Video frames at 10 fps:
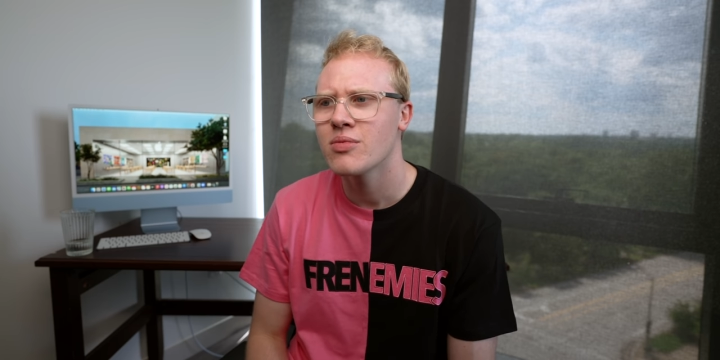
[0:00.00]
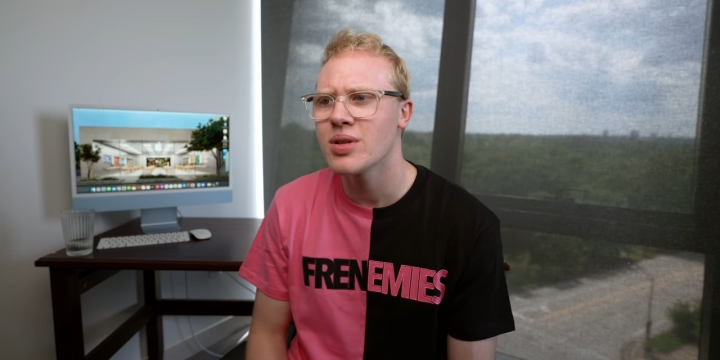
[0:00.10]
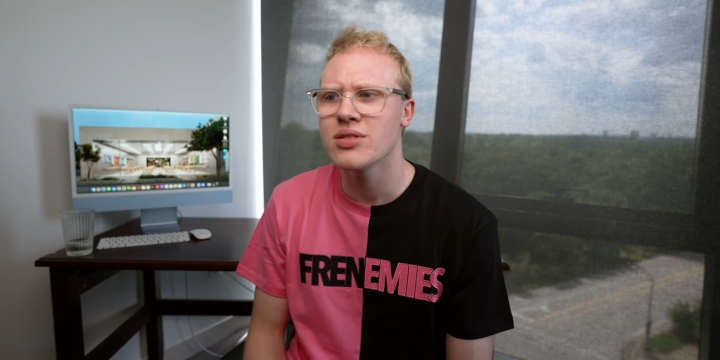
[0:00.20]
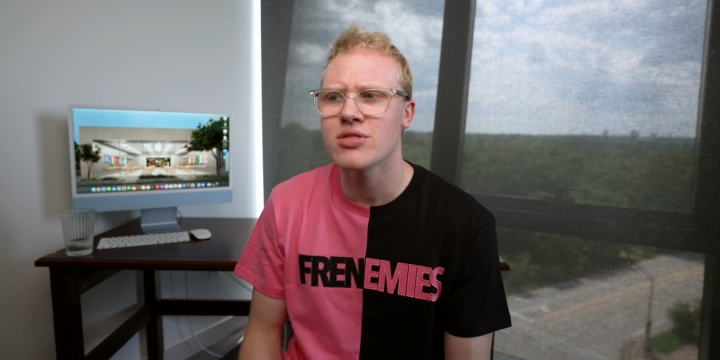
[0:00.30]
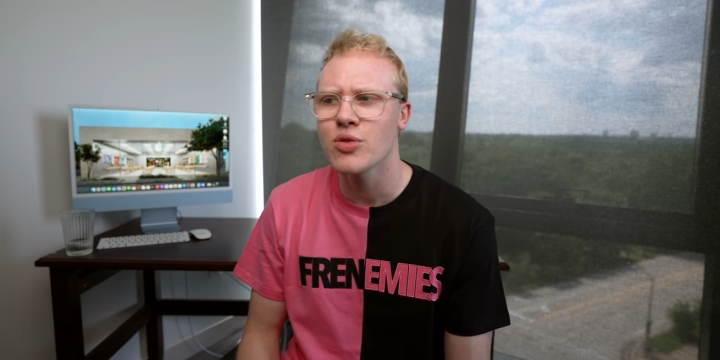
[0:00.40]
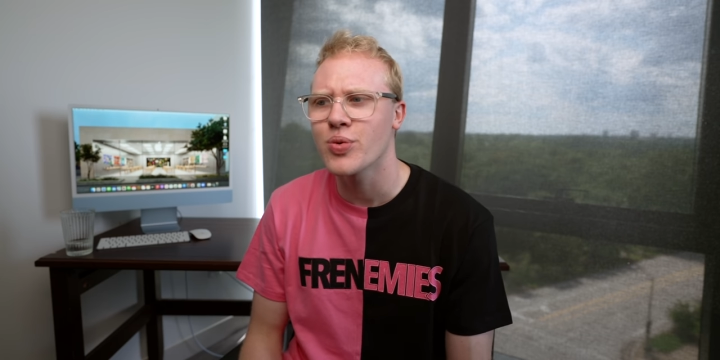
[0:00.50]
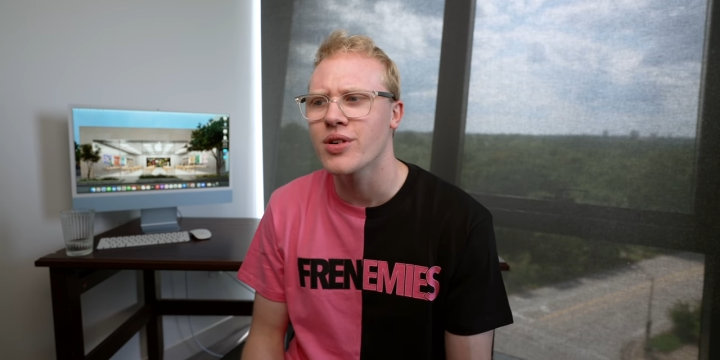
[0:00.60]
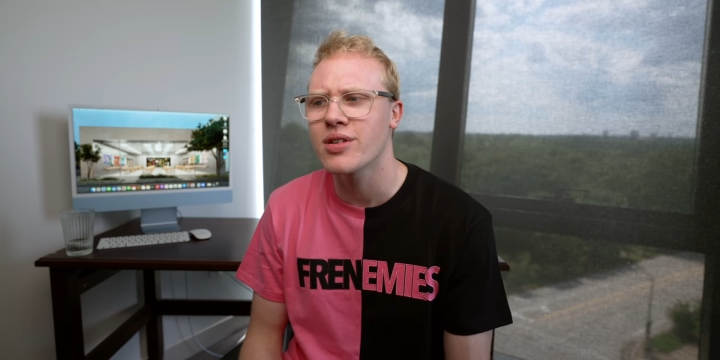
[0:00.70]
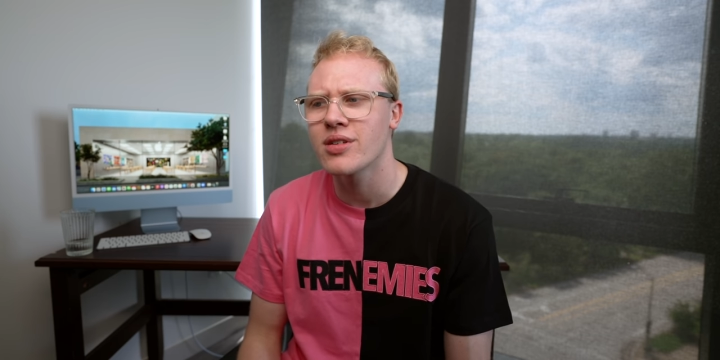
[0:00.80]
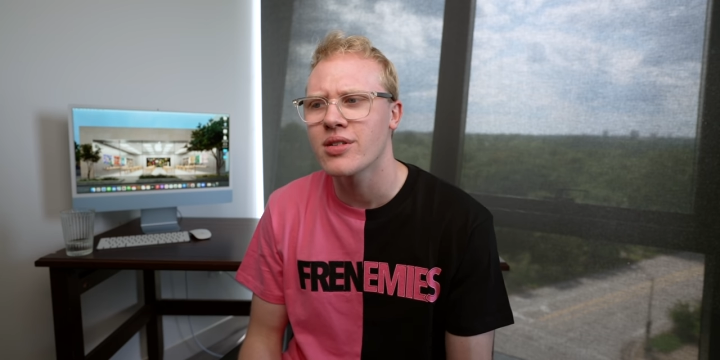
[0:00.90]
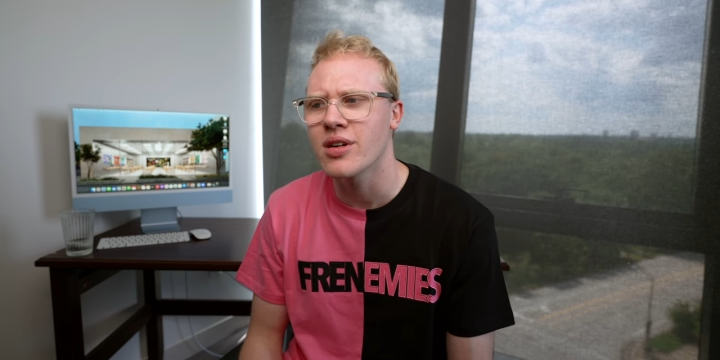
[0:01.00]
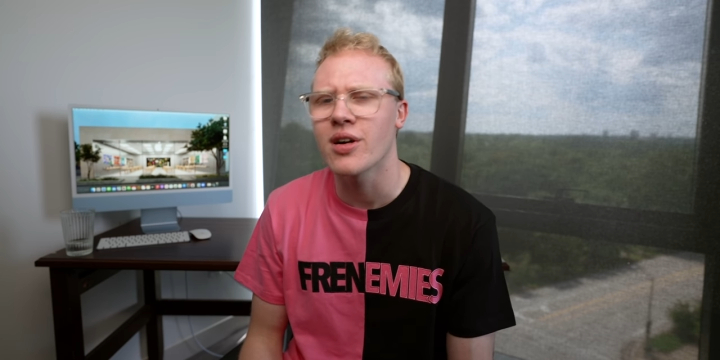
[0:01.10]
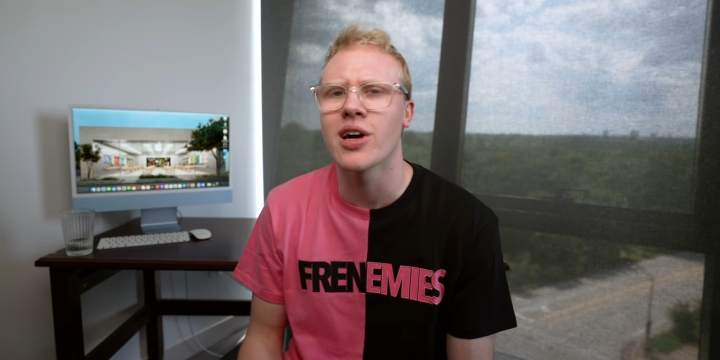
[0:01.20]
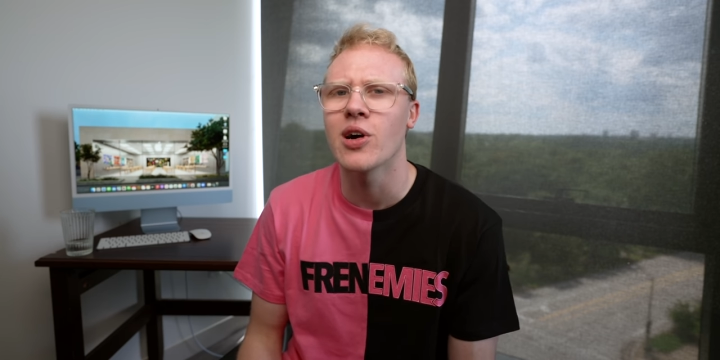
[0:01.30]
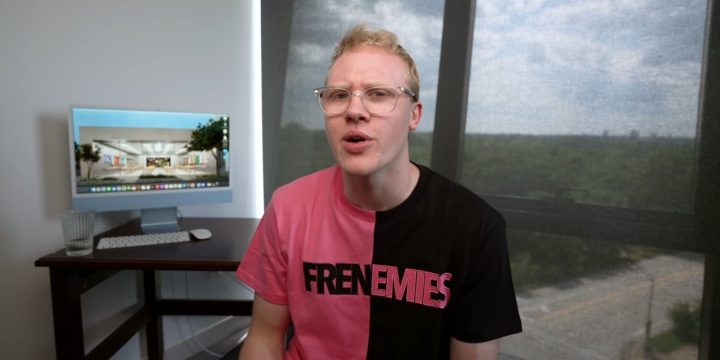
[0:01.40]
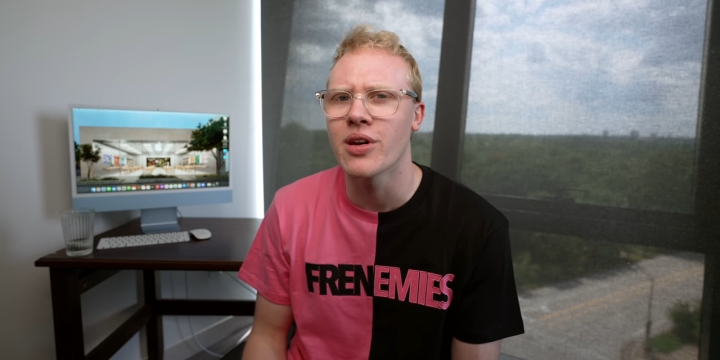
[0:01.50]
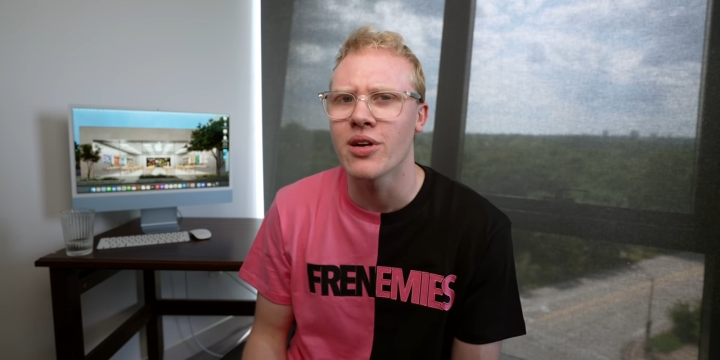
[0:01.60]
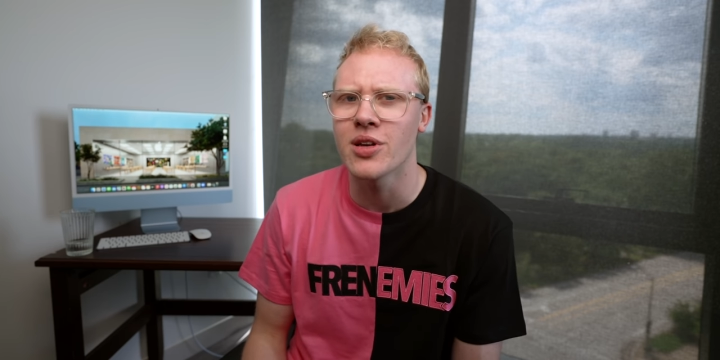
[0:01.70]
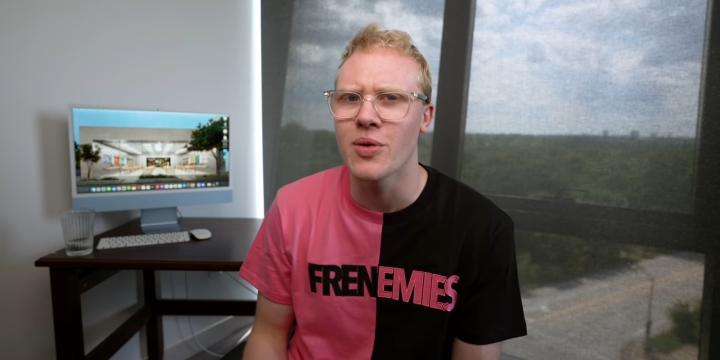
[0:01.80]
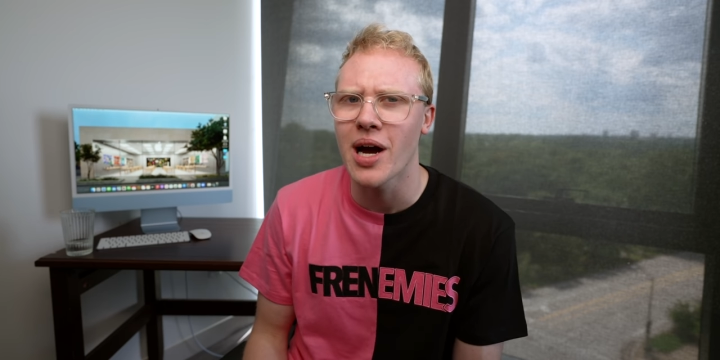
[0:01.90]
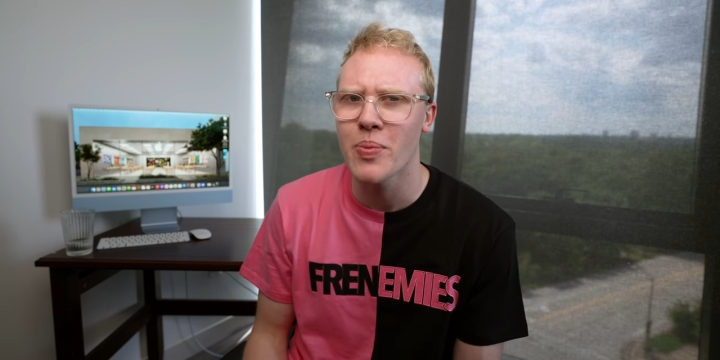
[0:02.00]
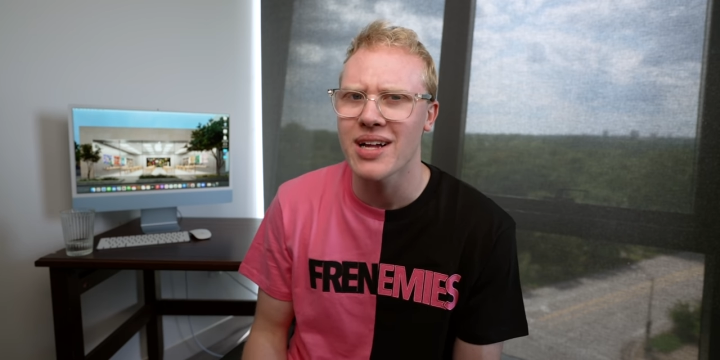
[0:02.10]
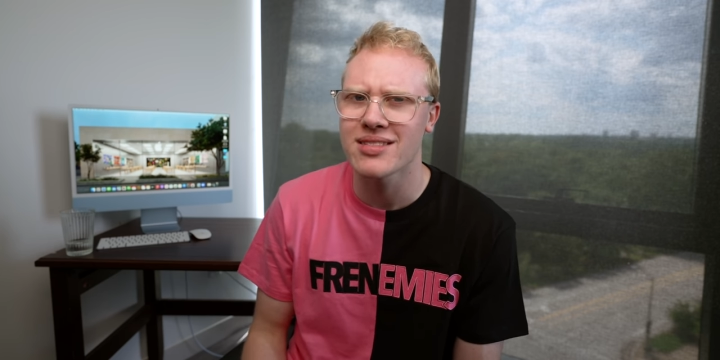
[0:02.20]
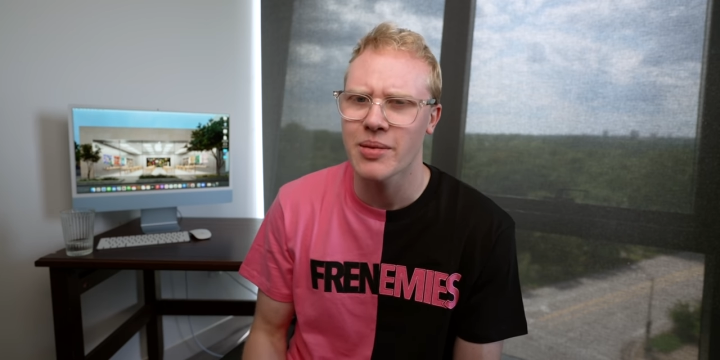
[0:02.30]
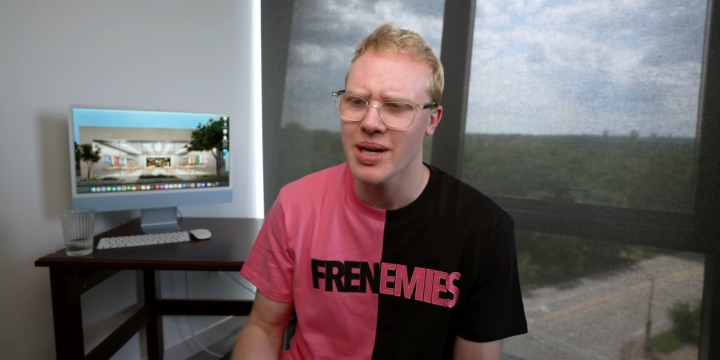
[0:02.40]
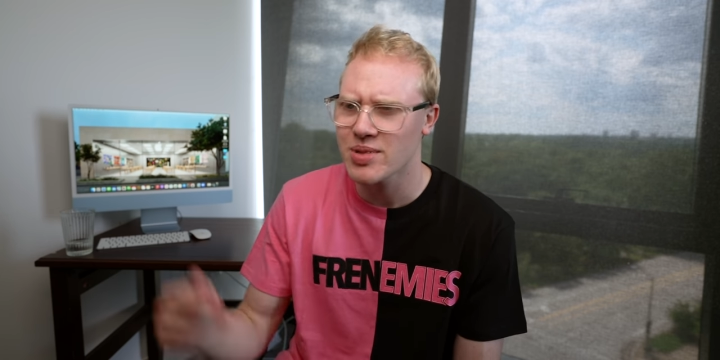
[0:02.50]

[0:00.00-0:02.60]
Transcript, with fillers: be super gung ho on, on new iPads coming.